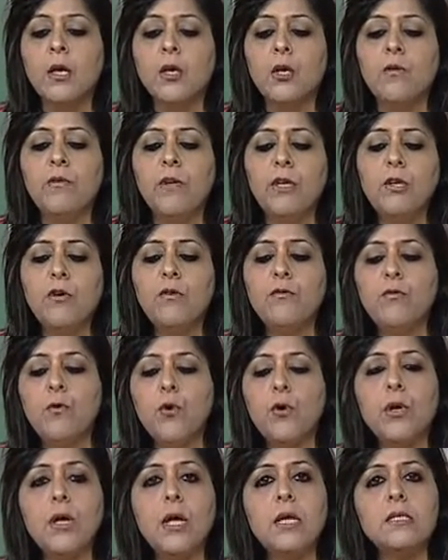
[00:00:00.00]
Now, when you're
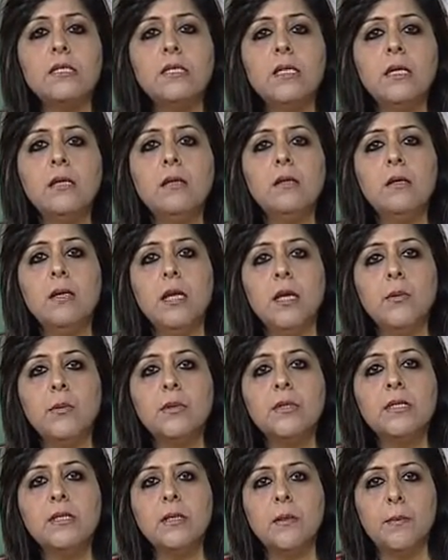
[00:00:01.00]
forecasting the
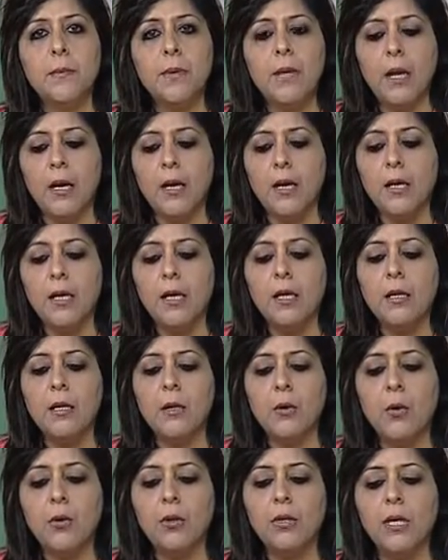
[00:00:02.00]
labor supply in
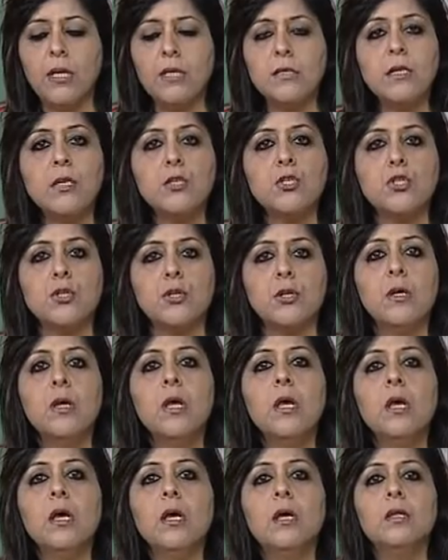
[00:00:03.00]
an organization,
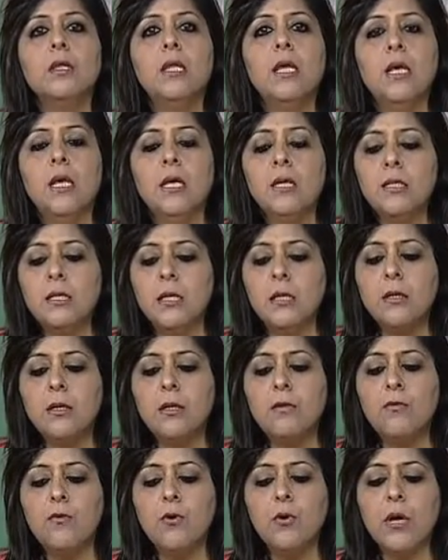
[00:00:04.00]
the
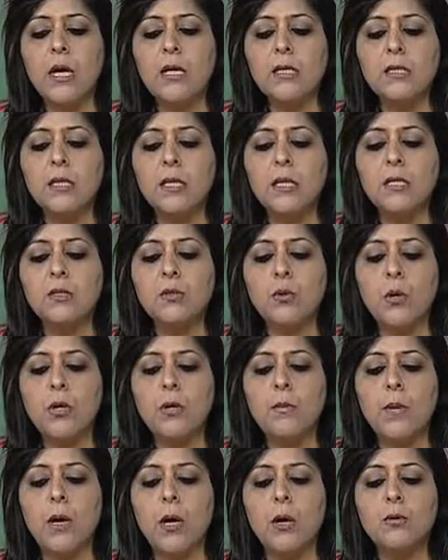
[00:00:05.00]
internal forecasting is
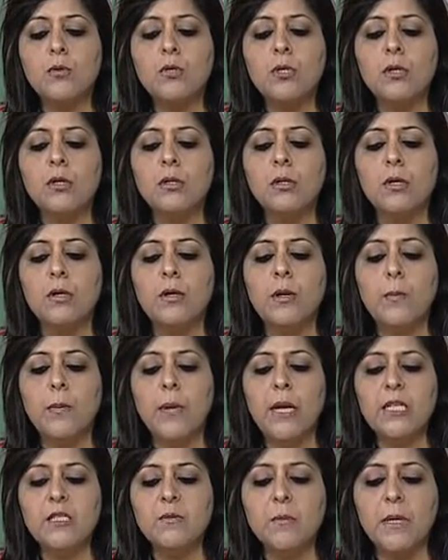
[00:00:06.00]
all about the
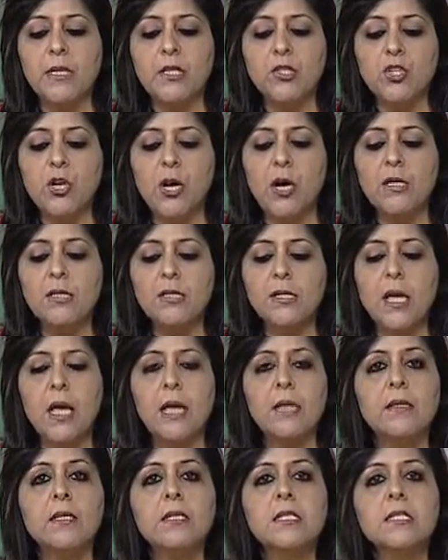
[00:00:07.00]
replacement charts
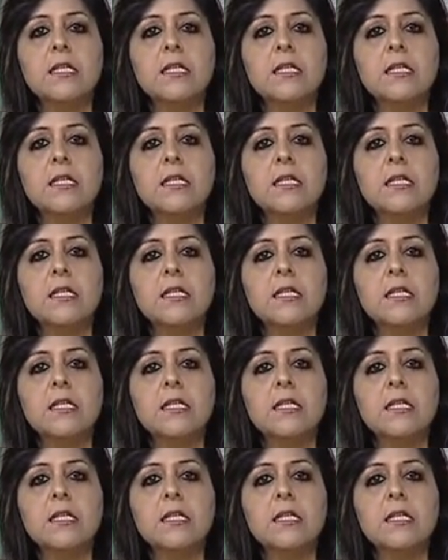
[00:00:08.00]
and the